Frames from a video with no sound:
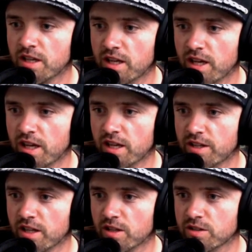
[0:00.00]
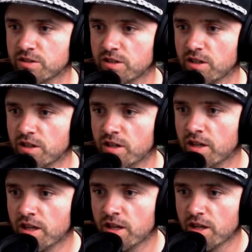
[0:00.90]
And that looks good.
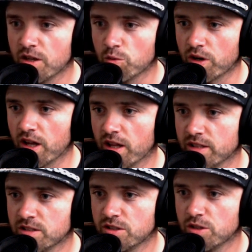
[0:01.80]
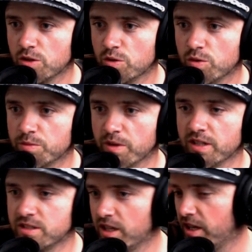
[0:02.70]
What I like to do with my
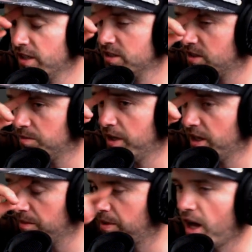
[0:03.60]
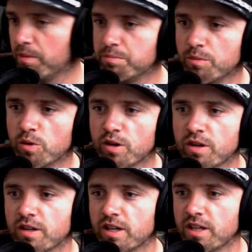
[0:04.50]
settings to make it pop
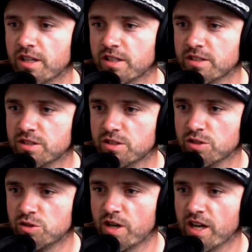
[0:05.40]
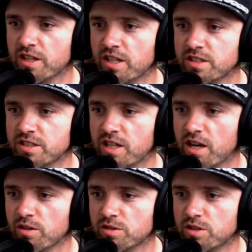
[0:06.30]
more is drag these
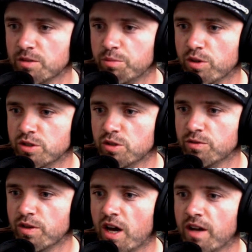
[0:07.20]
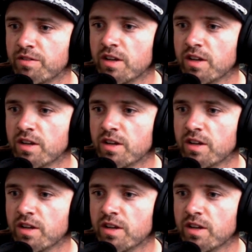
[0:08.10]
down to 0.25